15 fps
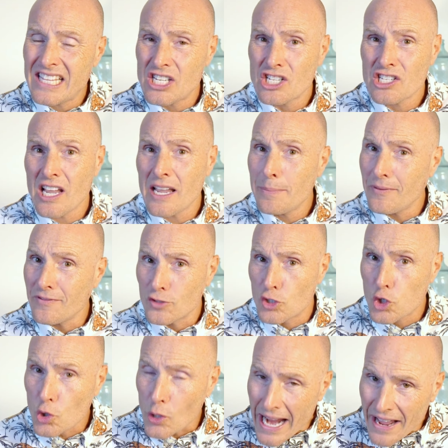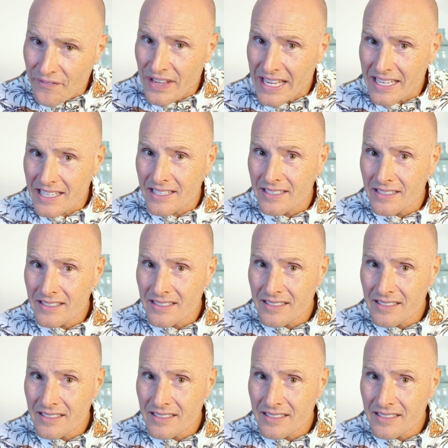this type of traffic,